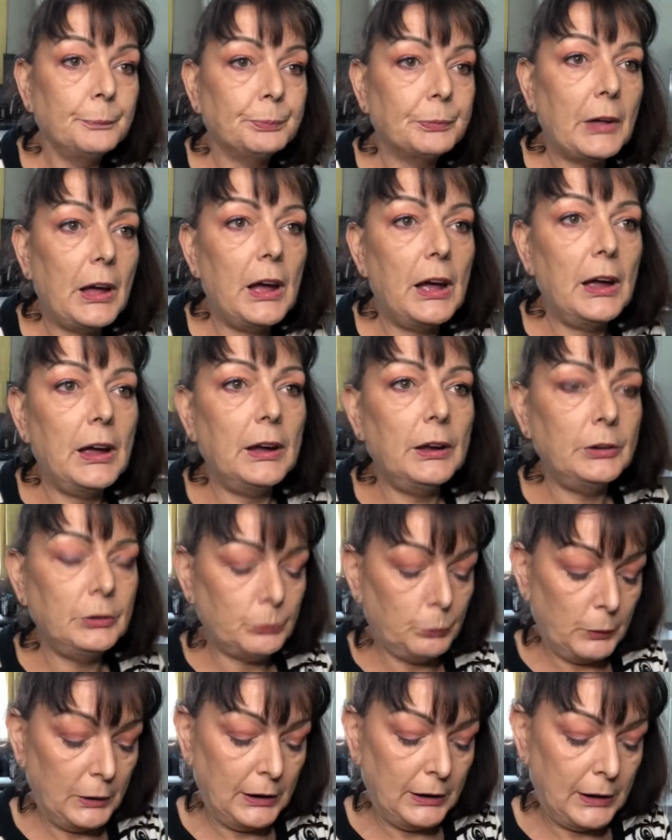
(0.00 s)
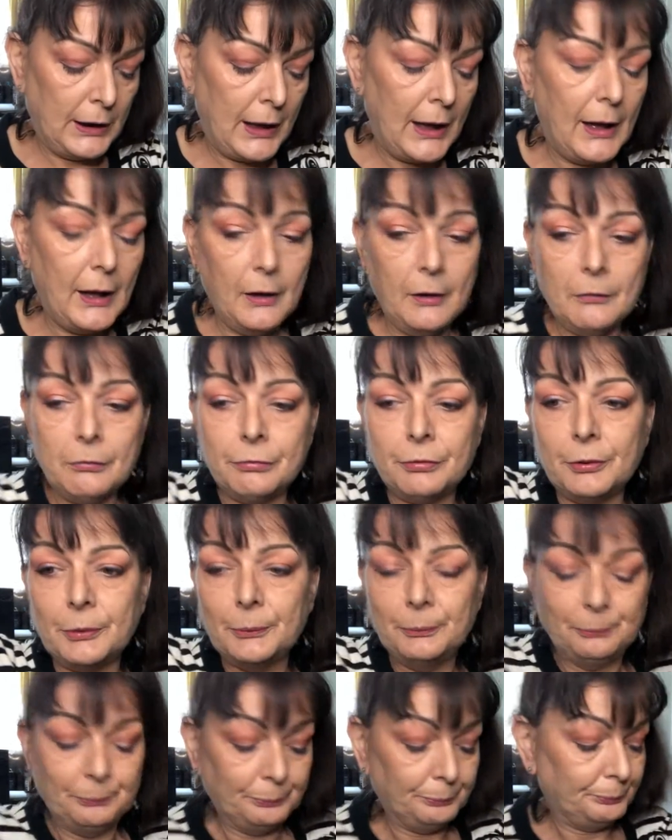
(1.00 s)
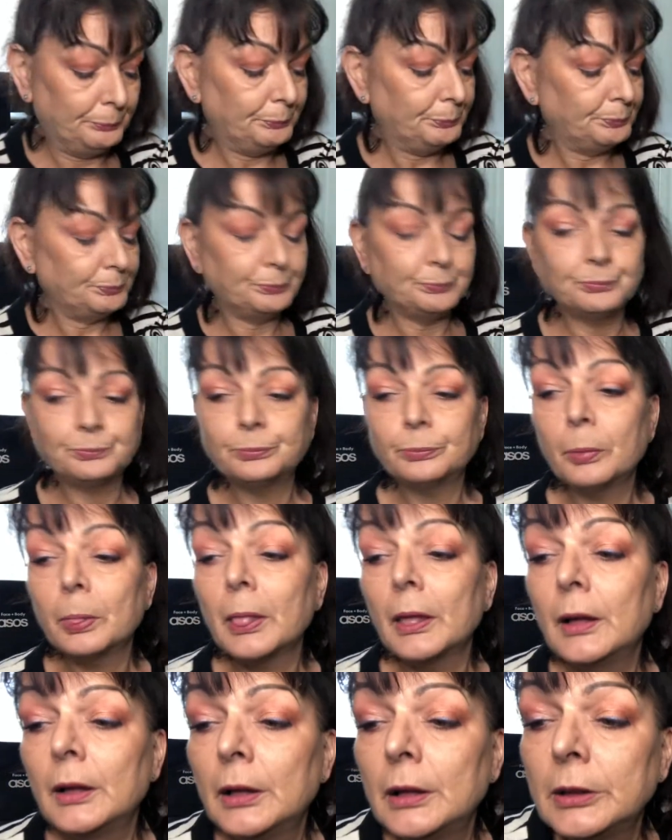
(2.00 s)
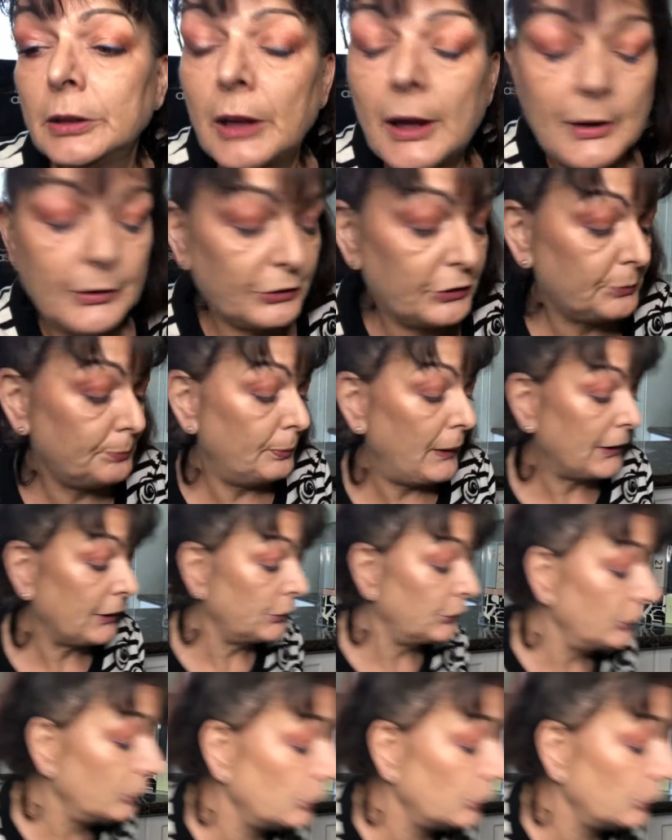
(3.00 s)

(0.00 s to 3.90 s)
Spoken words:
And we have, yes, back to the